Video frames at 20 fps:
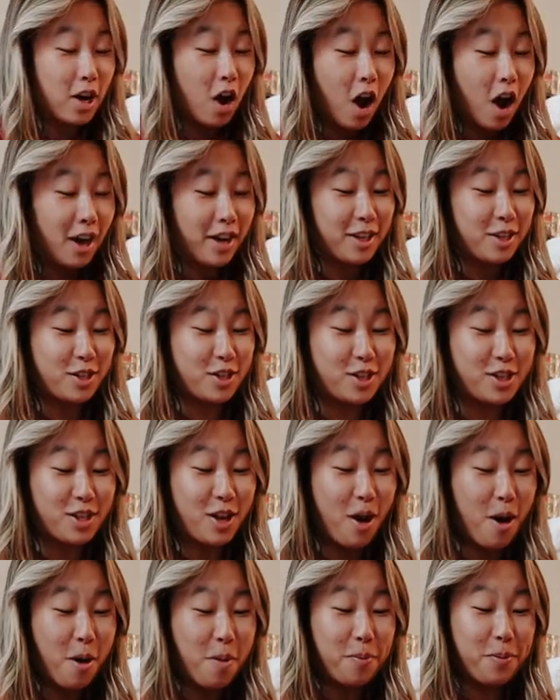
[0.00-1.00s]
god, it's
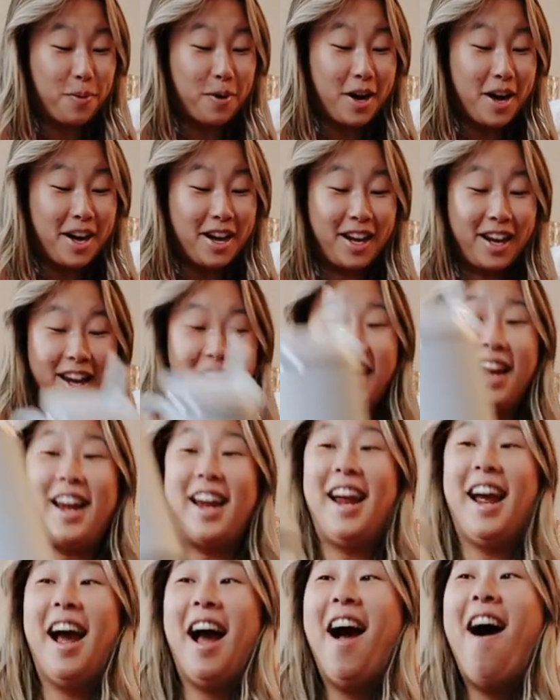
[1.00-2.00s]
so
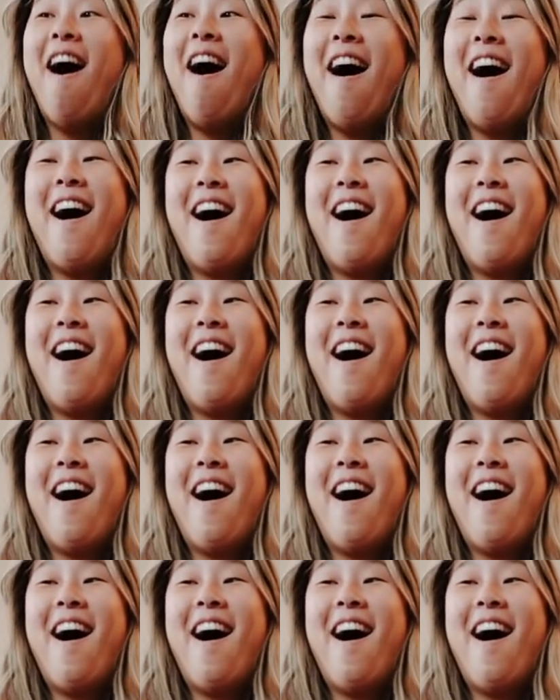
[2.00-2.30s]
pretty!